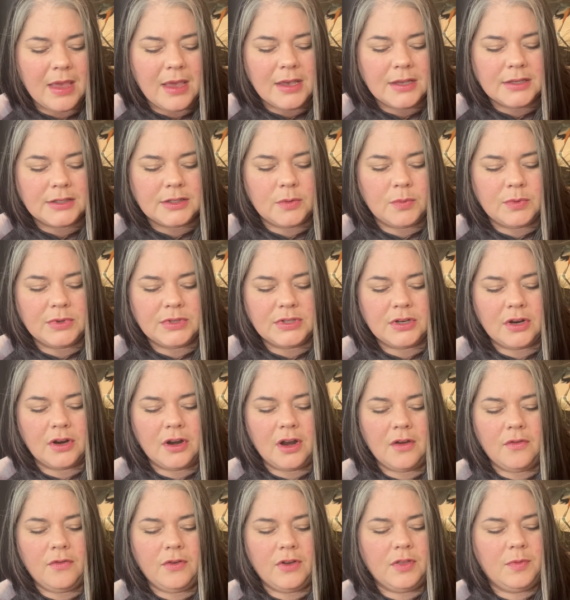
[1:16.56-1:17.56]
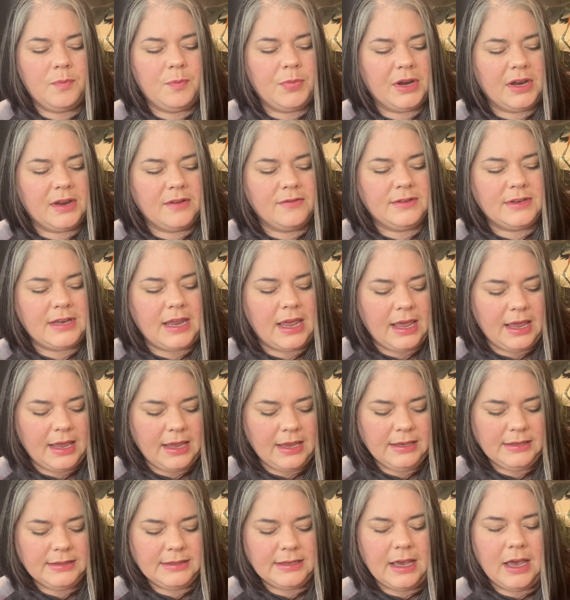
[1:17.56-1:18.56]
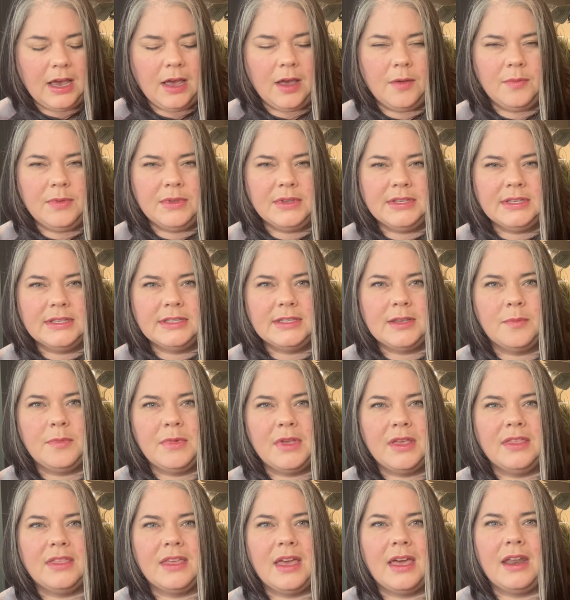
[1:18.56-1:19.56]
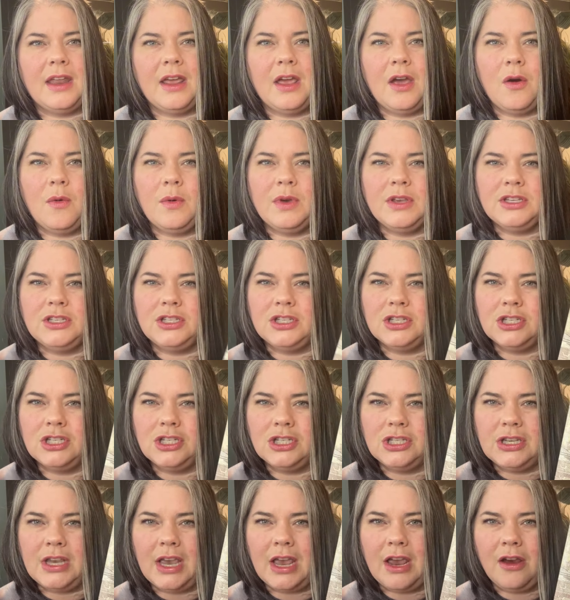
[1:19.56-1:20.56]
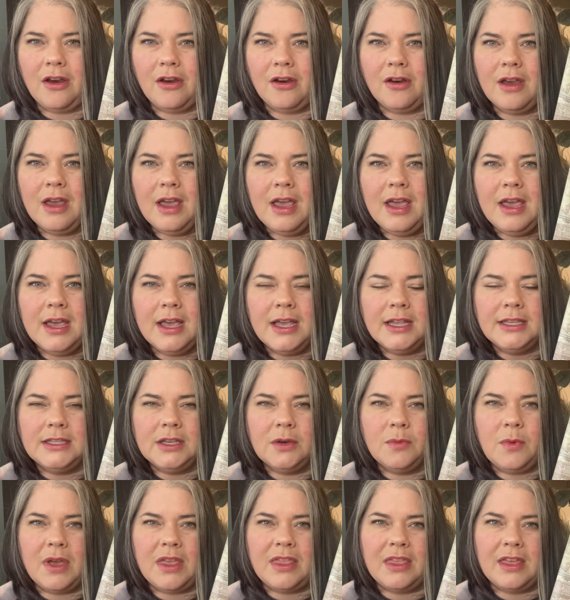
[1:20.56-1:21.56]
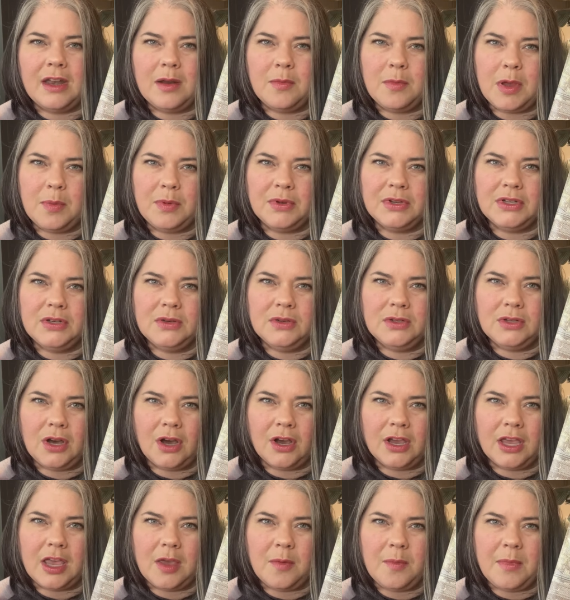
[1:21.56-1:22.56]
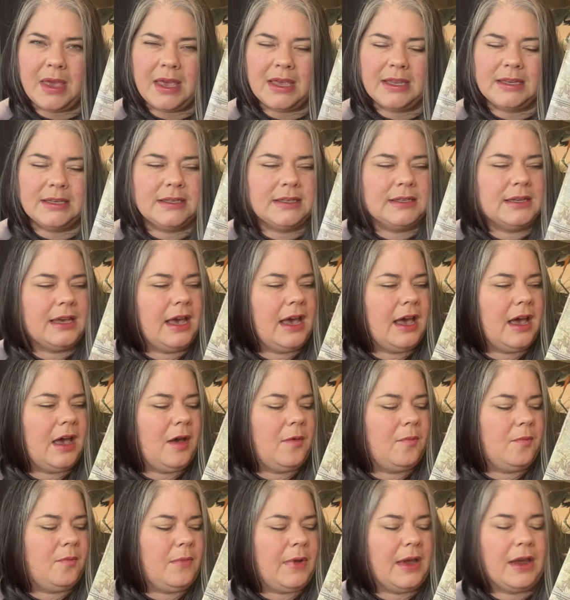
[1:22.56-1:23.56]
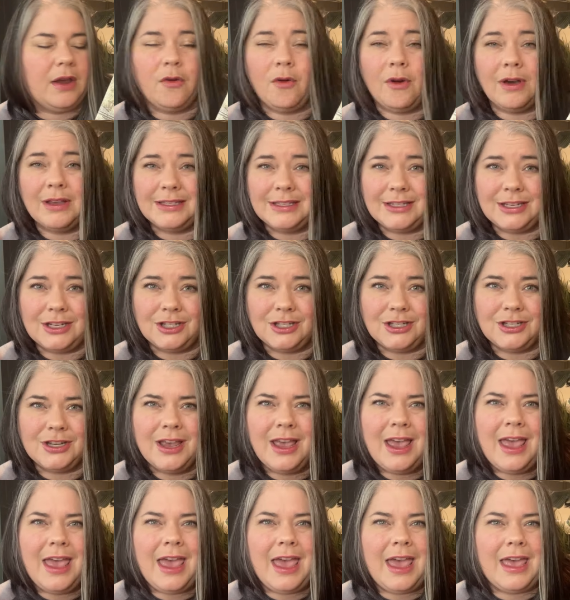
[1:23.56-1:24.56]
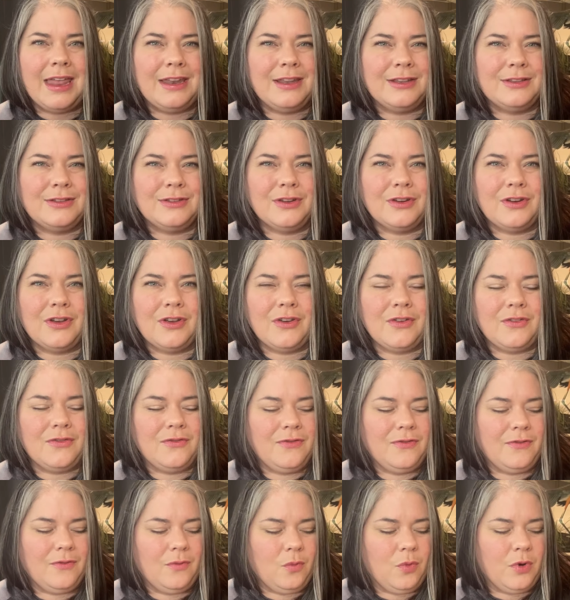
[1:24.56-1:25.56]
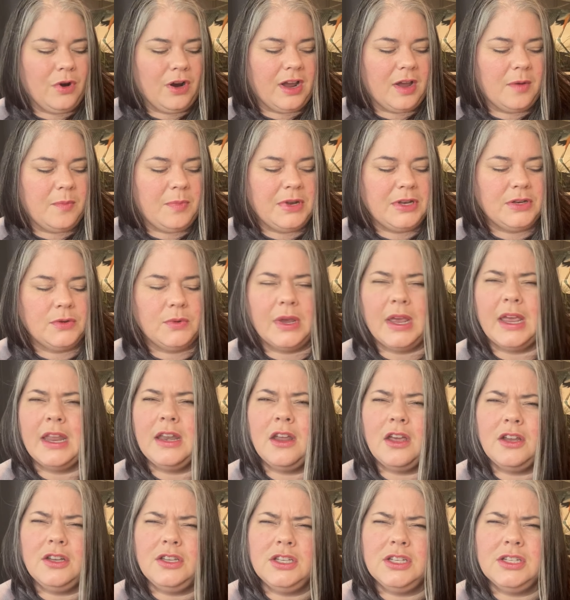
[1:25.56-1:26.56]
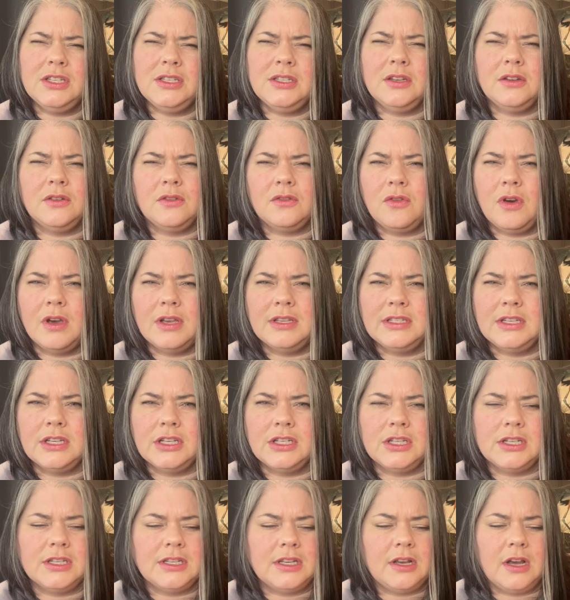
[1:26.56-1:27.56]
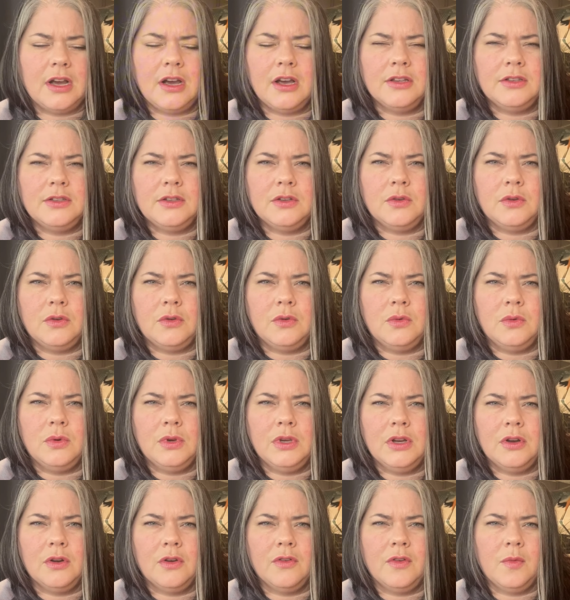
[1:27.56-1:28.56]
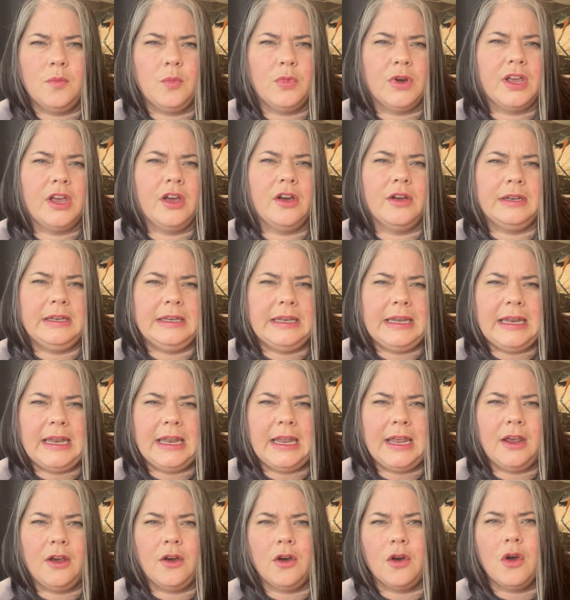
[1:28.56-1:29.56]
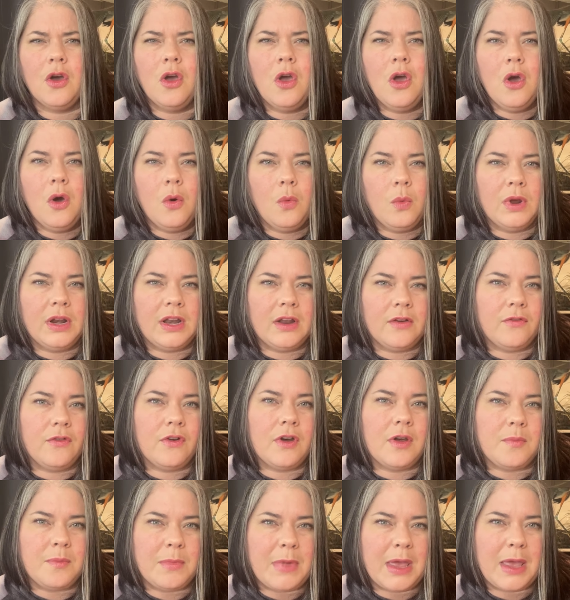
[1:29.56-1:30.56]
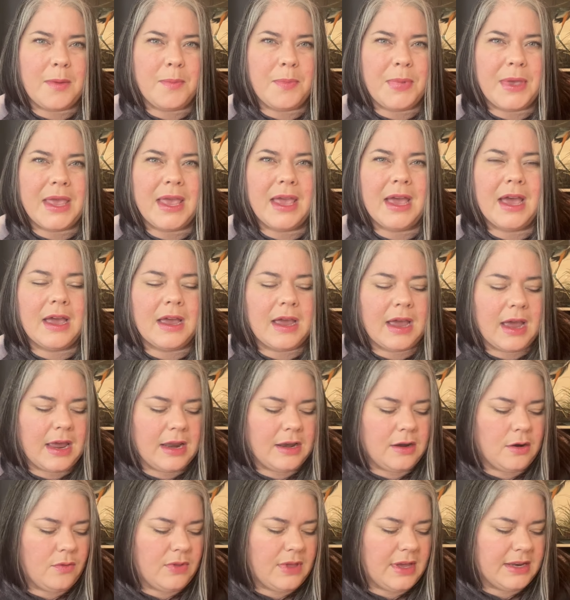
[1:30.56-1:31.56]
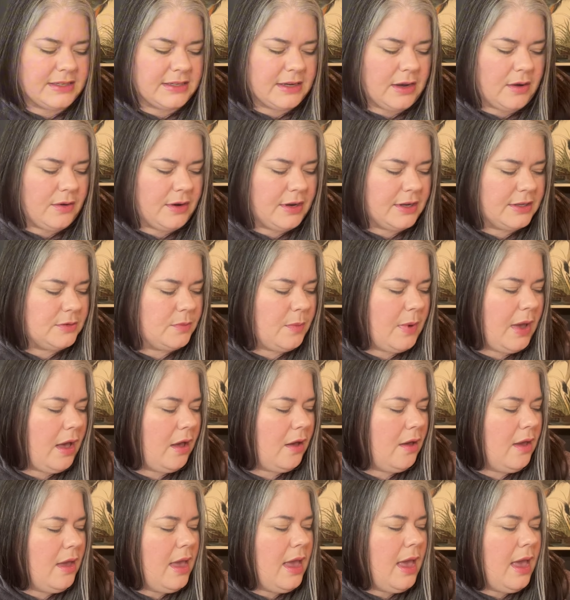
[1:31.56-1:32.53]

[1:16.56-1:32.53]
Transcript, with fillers: So we'll start off with Book of Days. This is something that I always just share. It's a way that I'm able to document my cross stitch, any sort of work I've been doing, and not just cross stitch, I also, you know, if I'm working on knitting or whatever it may be, I note that down as well.